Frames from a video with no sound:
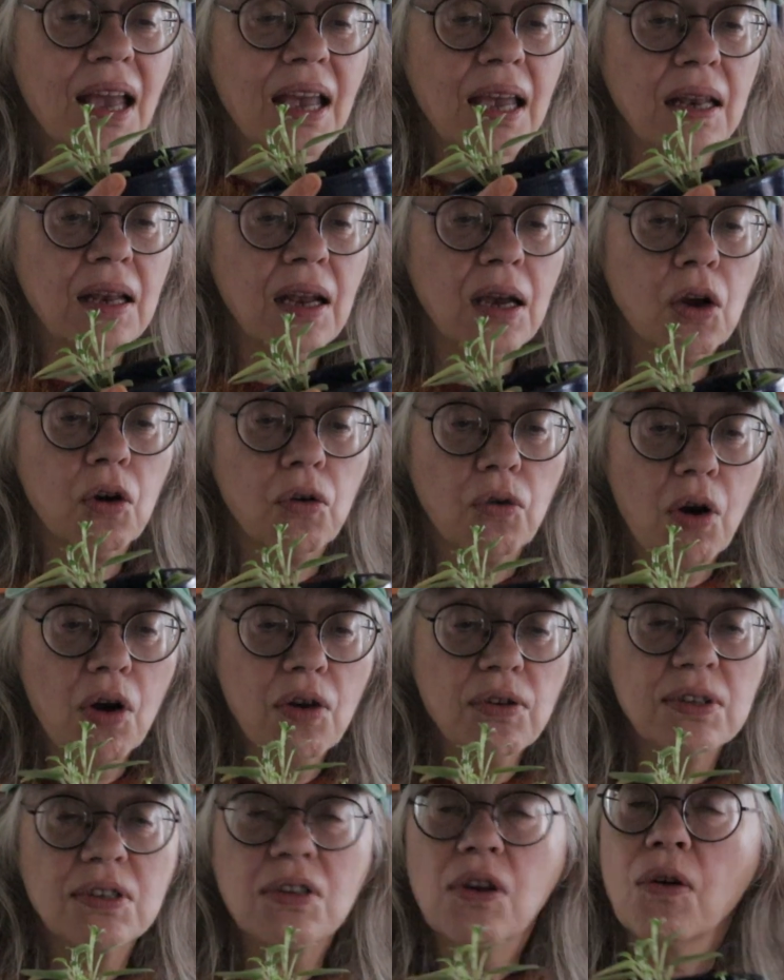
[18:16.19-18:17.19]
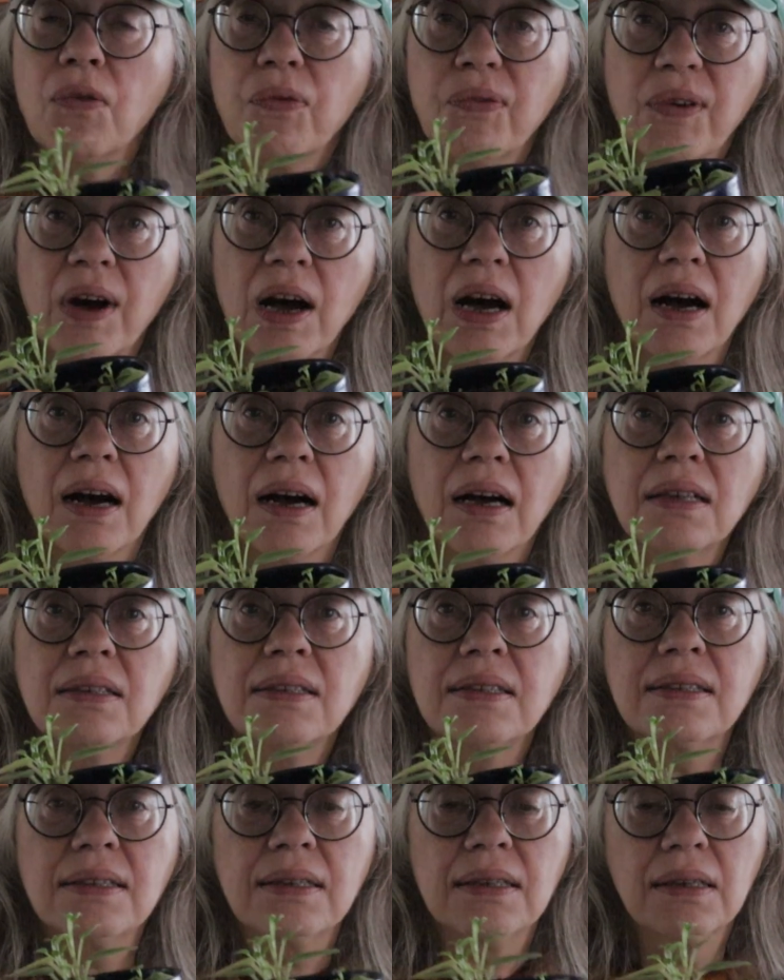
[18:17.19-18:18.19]
It had grown so
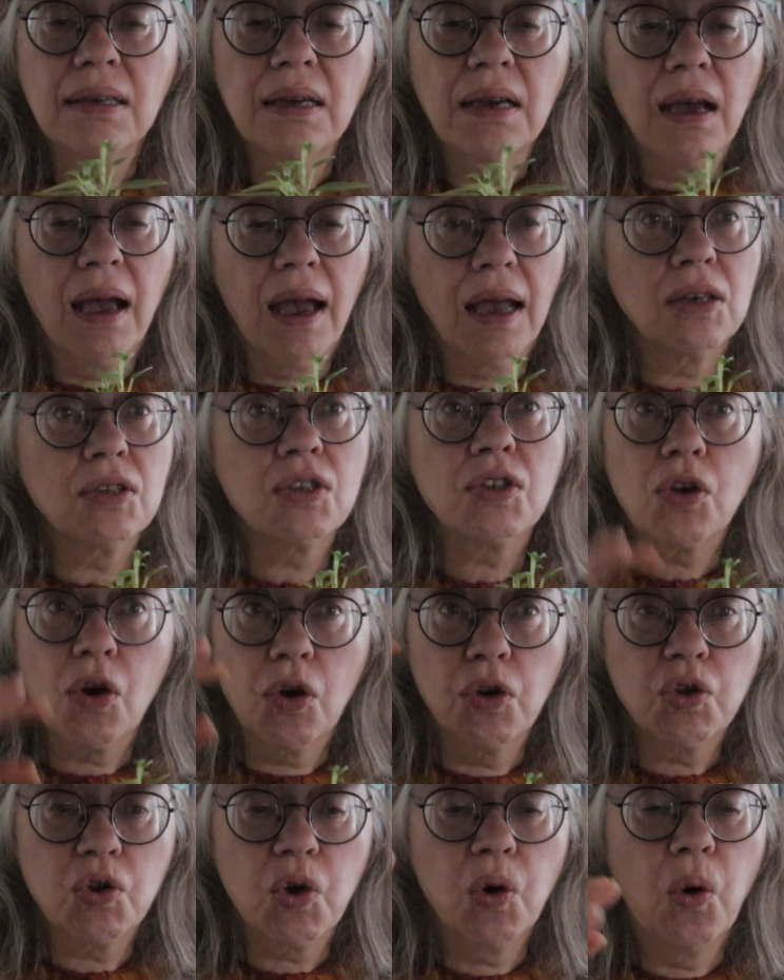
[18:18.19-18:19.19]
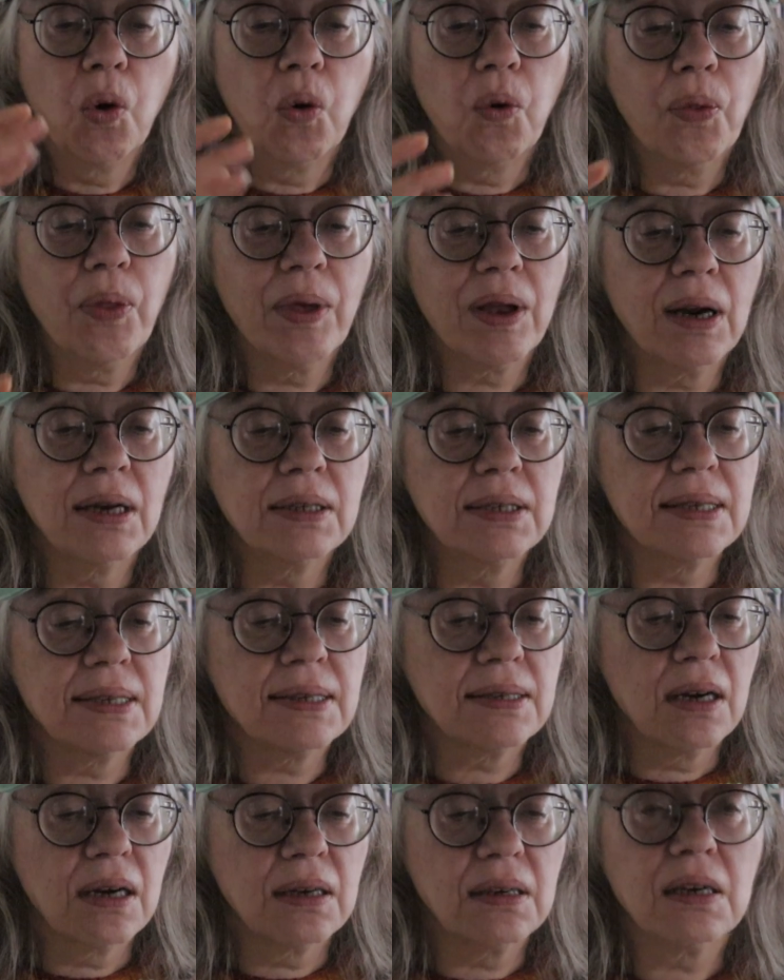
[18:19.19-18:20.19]
fast and so tall that I
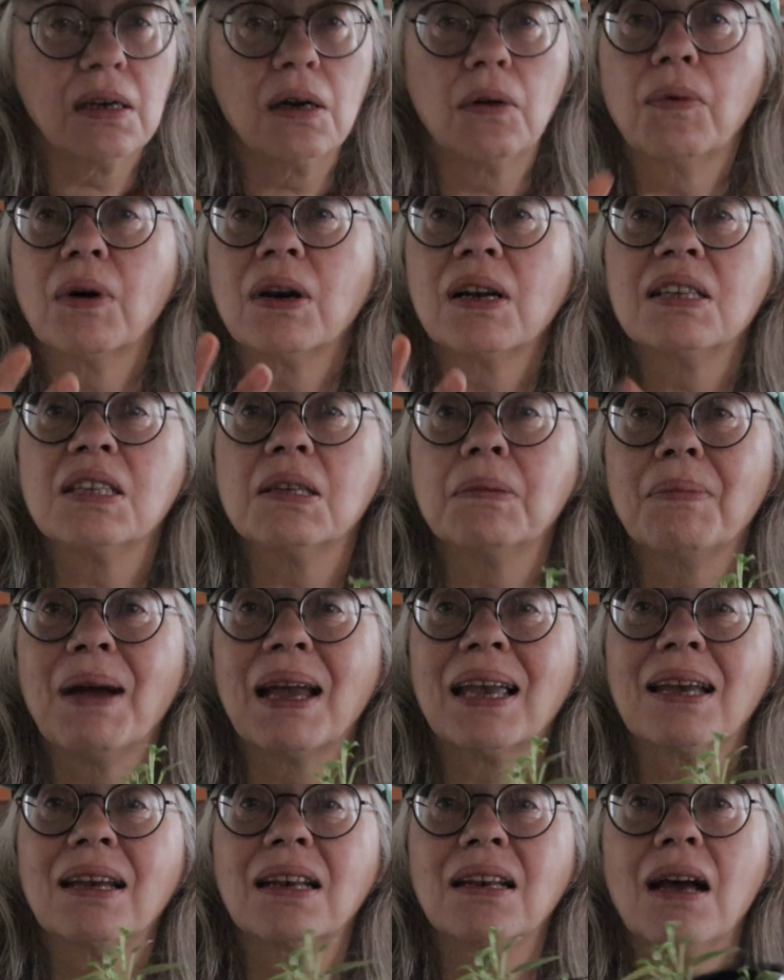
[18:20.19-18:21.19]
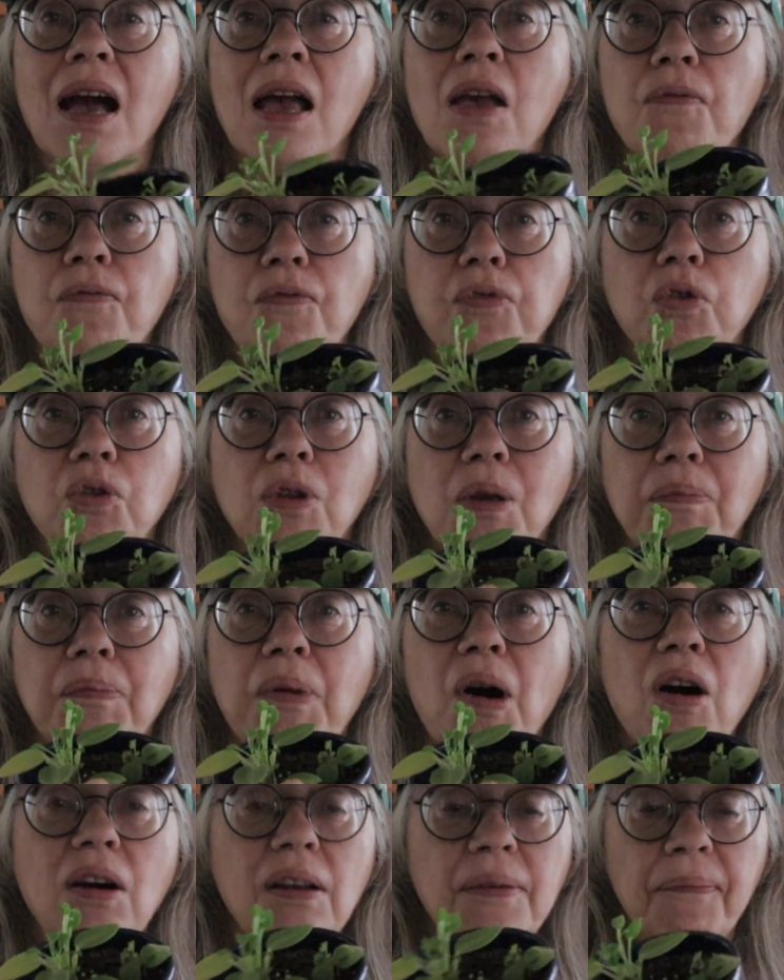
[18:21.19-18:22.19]
decided I wanted to make it a fuller
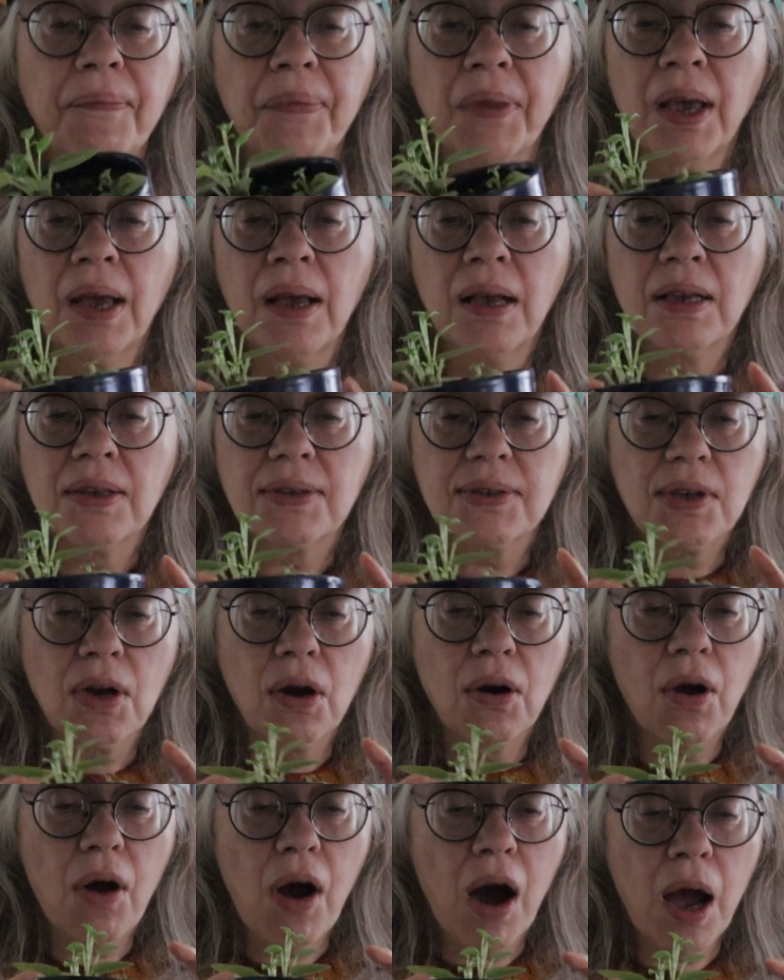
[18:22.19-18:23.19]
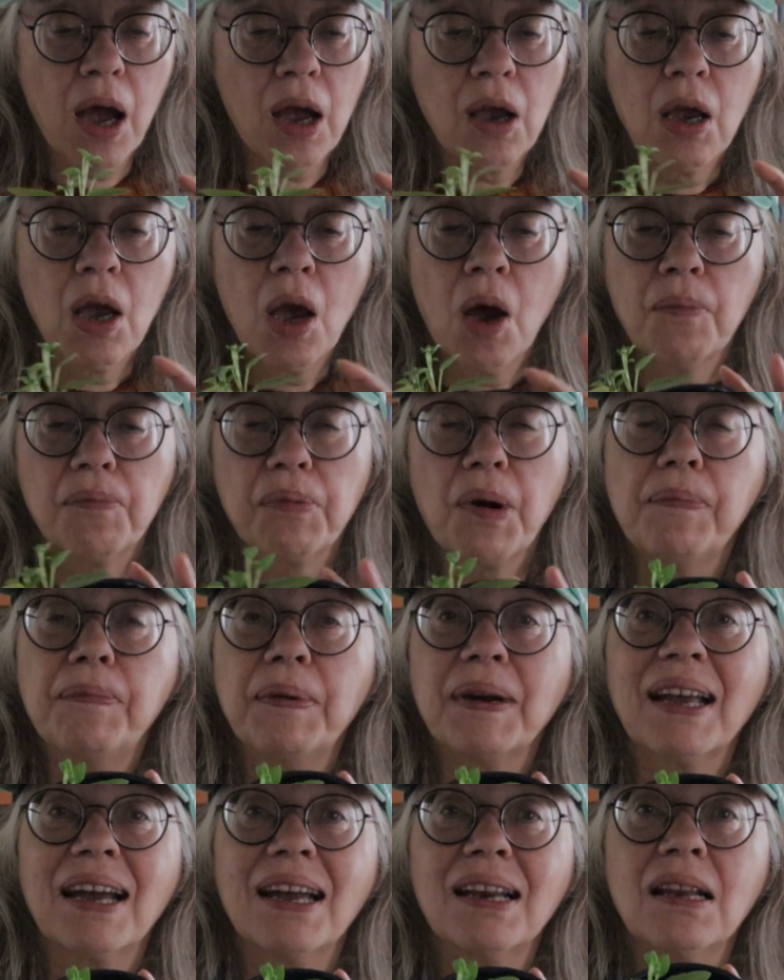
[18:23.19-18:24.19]
pot. So I
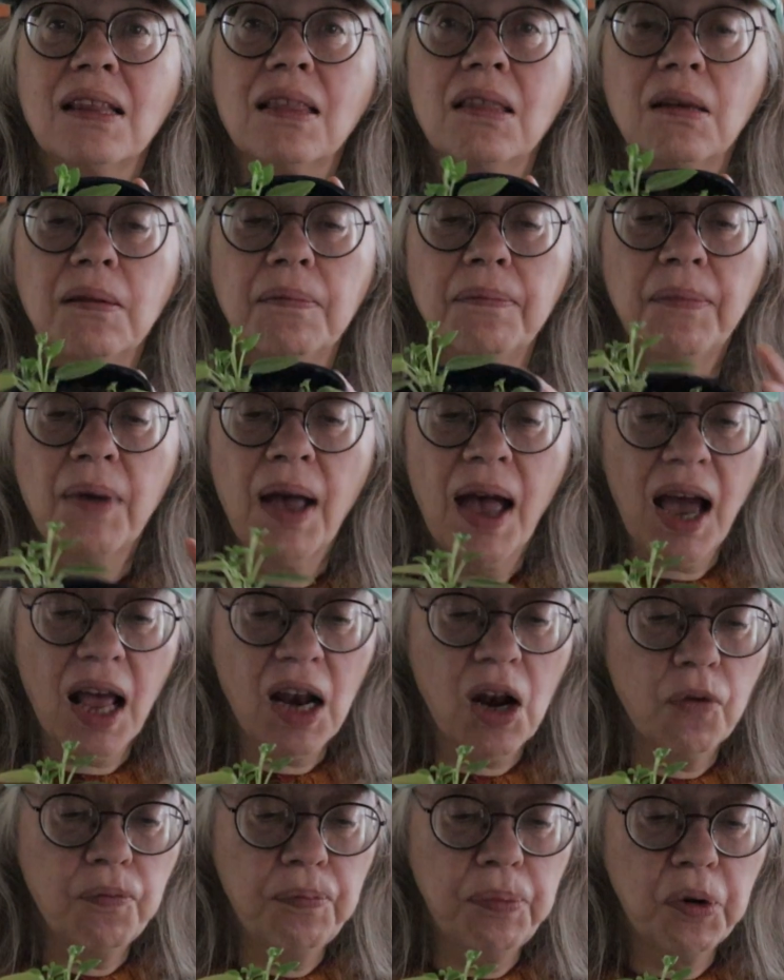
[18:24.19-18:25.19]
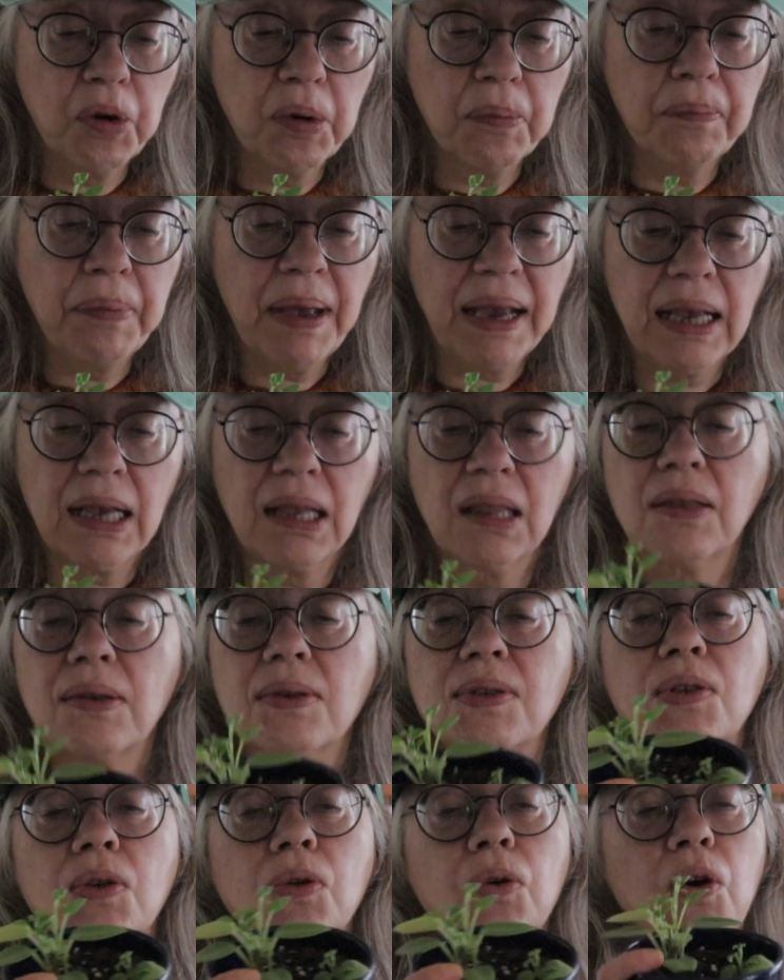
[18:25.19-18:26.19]
propagated them and I've put them back in the
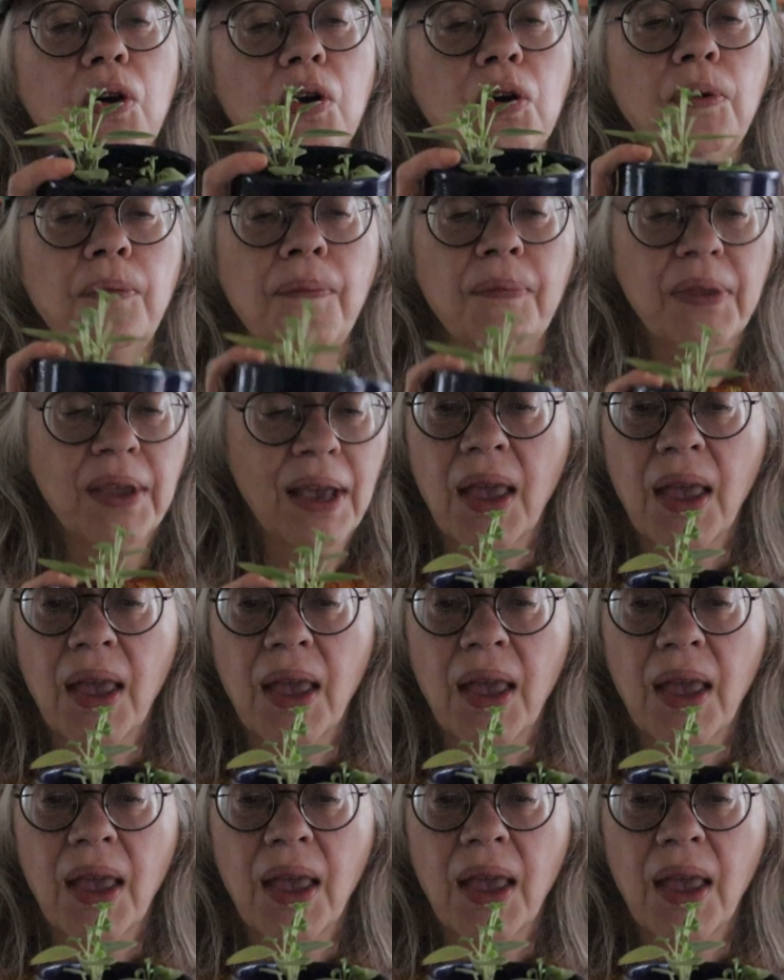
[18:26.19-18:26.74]
soil.